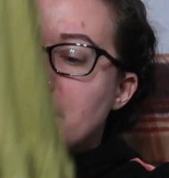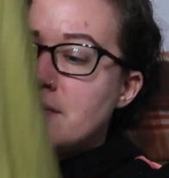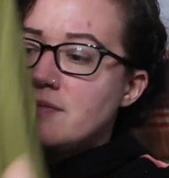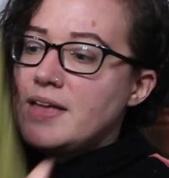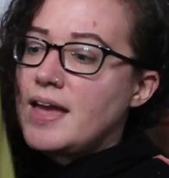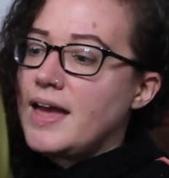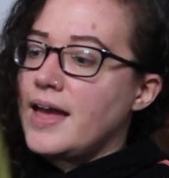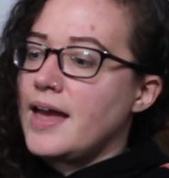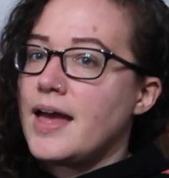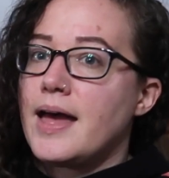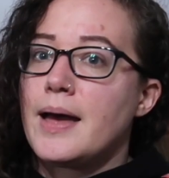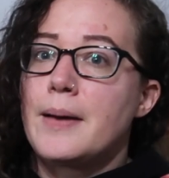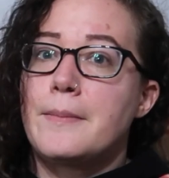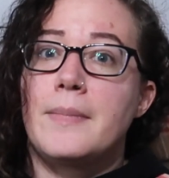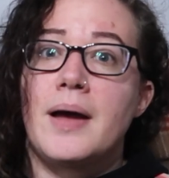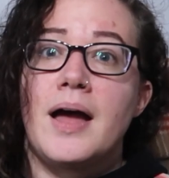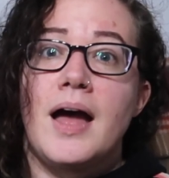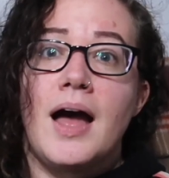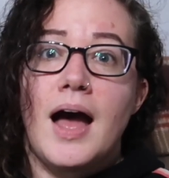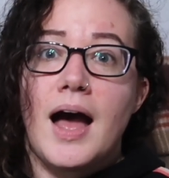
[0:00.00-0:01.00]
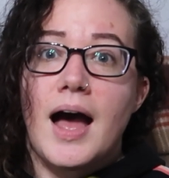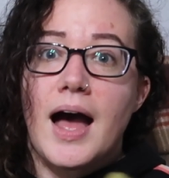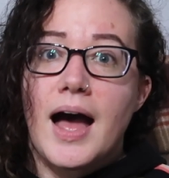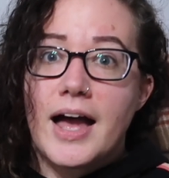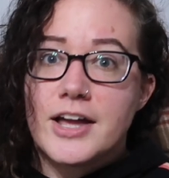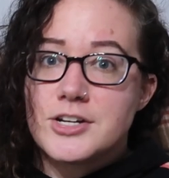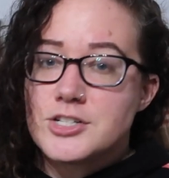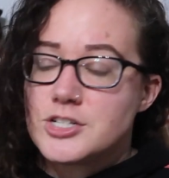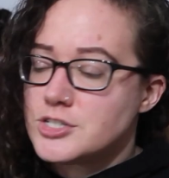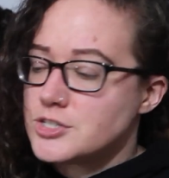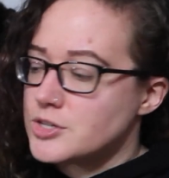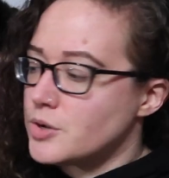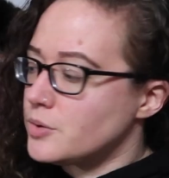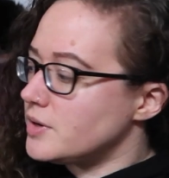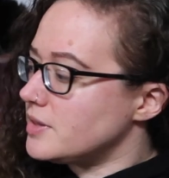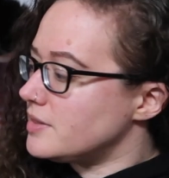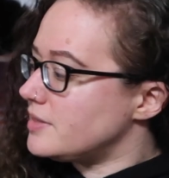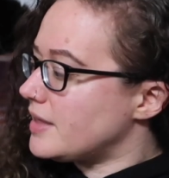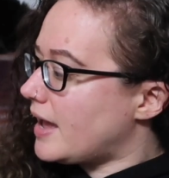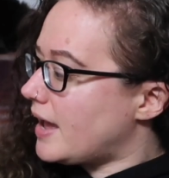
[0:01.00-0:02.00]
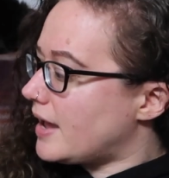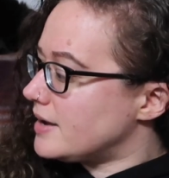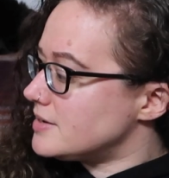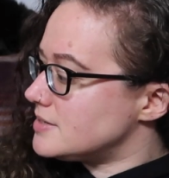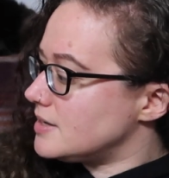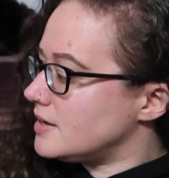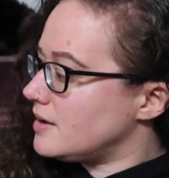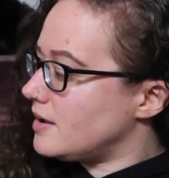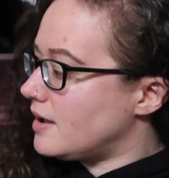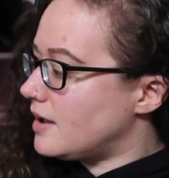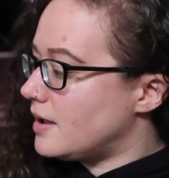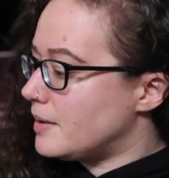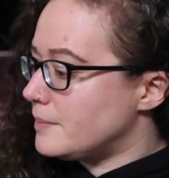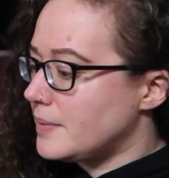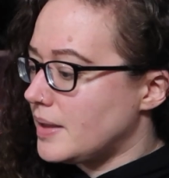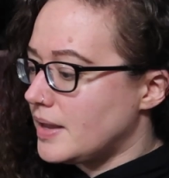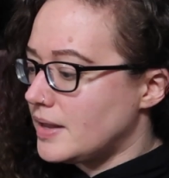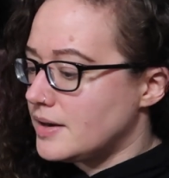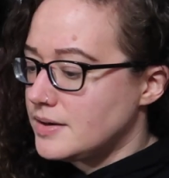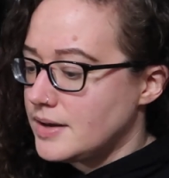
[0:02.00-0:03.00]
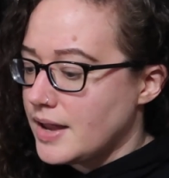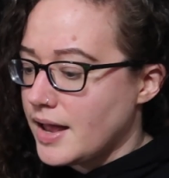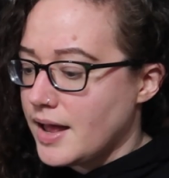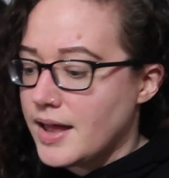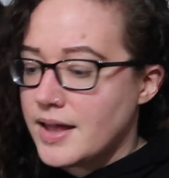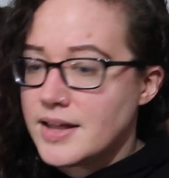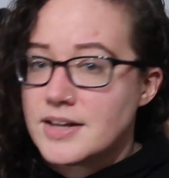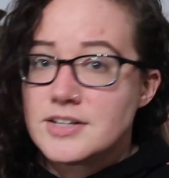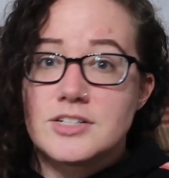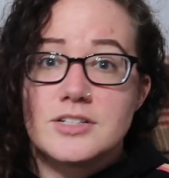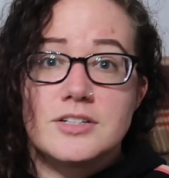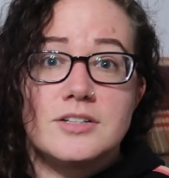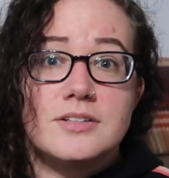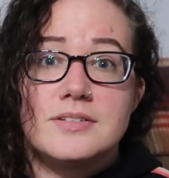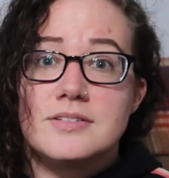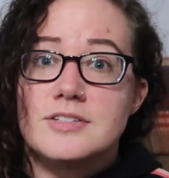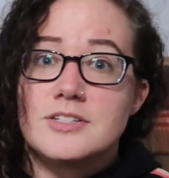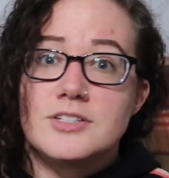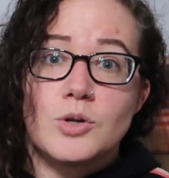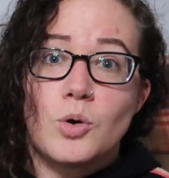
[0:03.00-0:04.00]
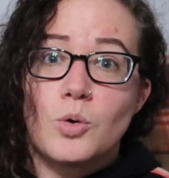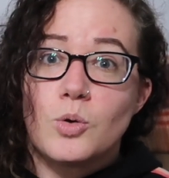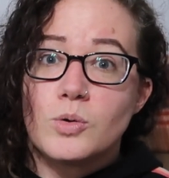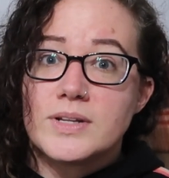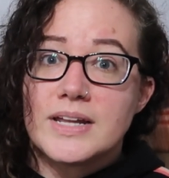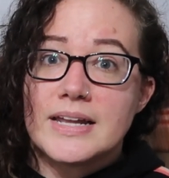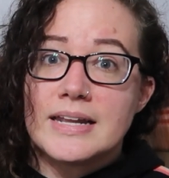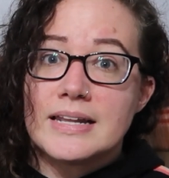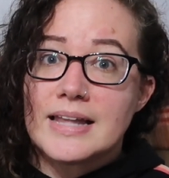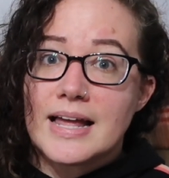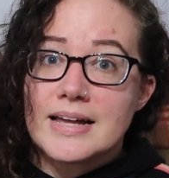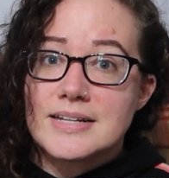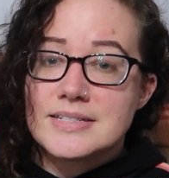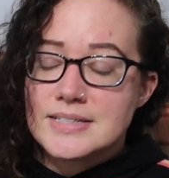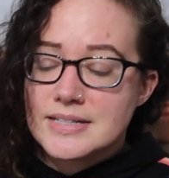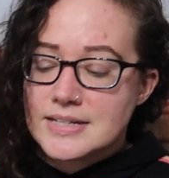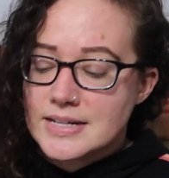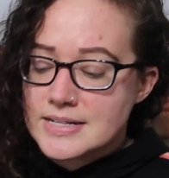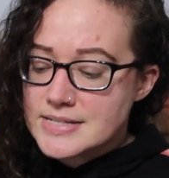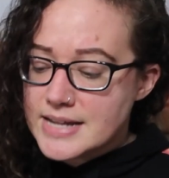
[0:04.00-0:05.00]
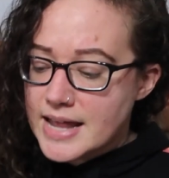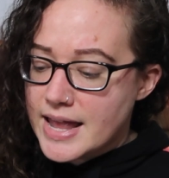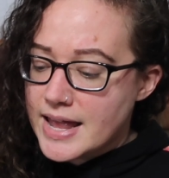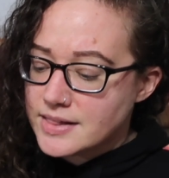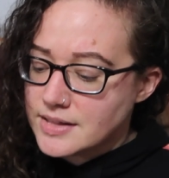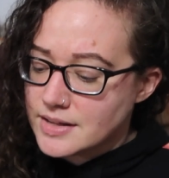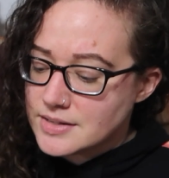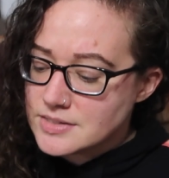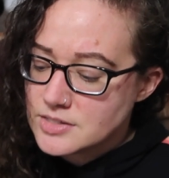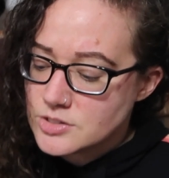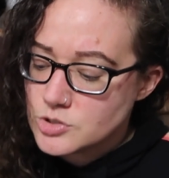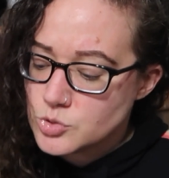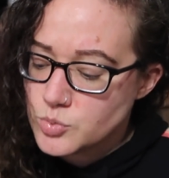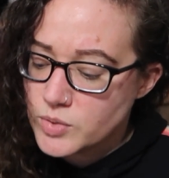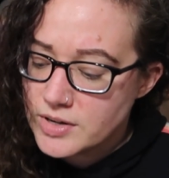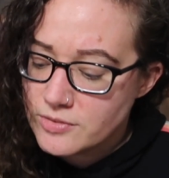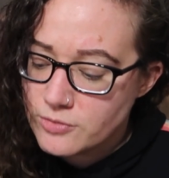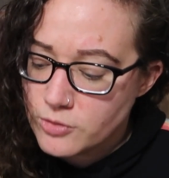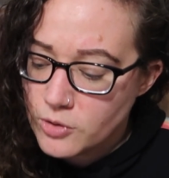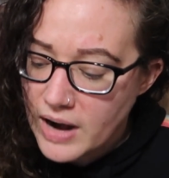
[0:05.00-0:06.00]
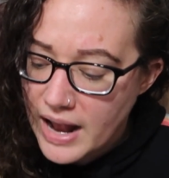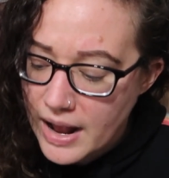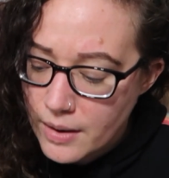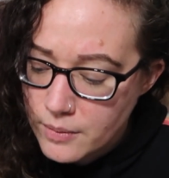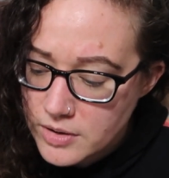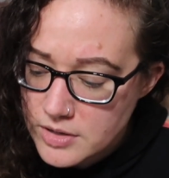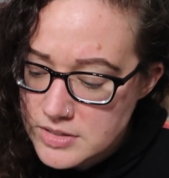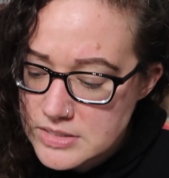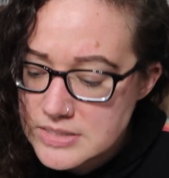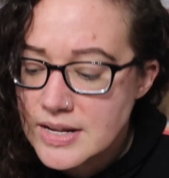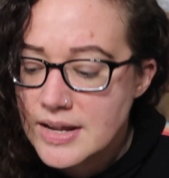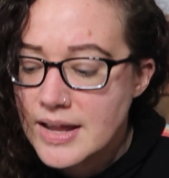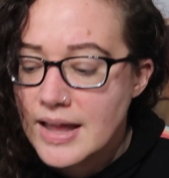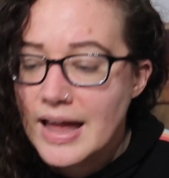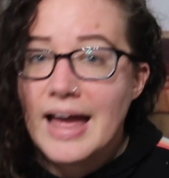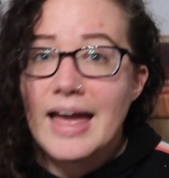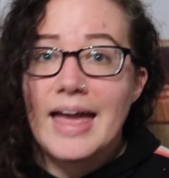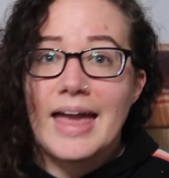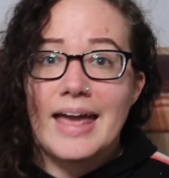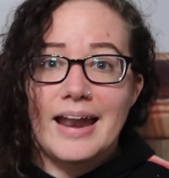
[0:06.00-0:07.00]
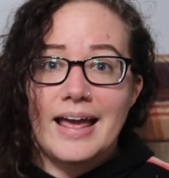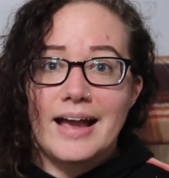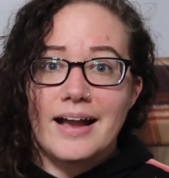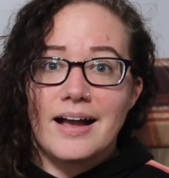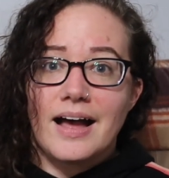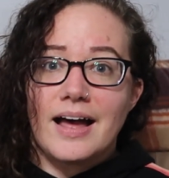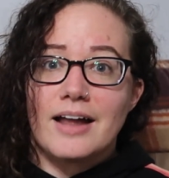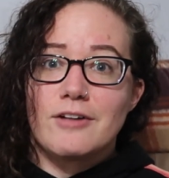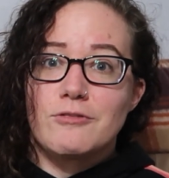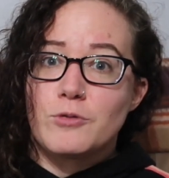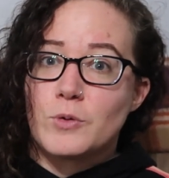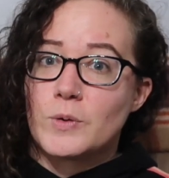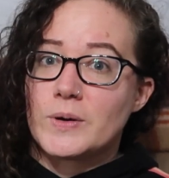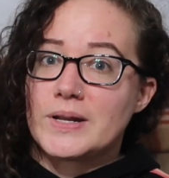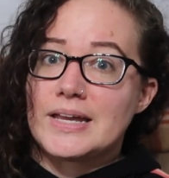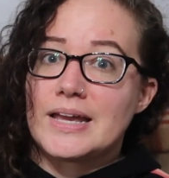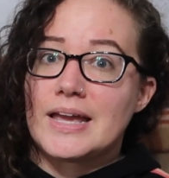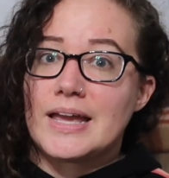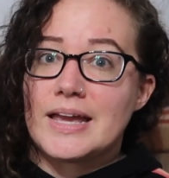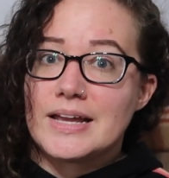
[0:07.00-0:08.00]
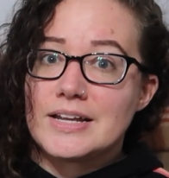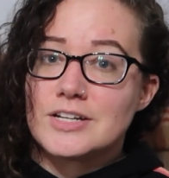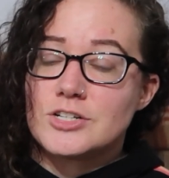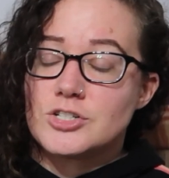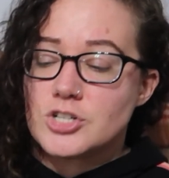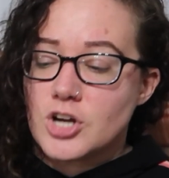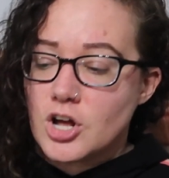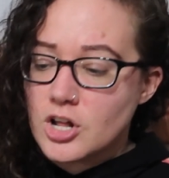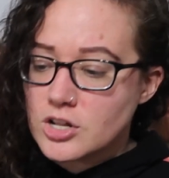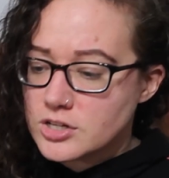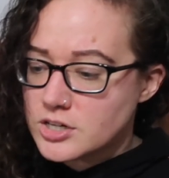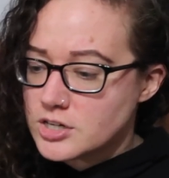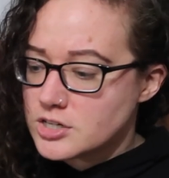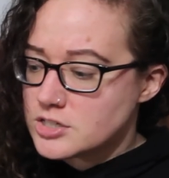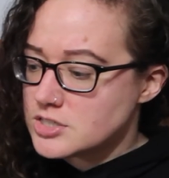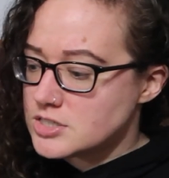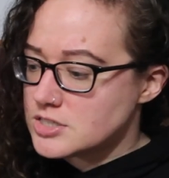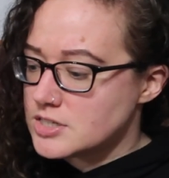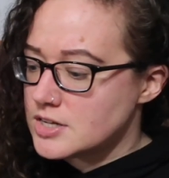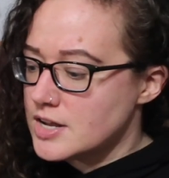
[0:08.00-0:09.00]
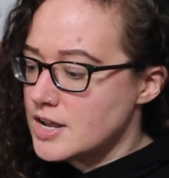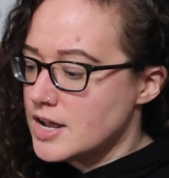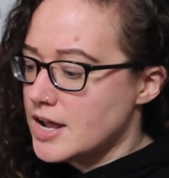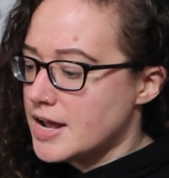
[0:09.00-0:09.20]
of the hem. I just noted that, and yeah, it sold in less than a day, less than 24 hours, and I got $48.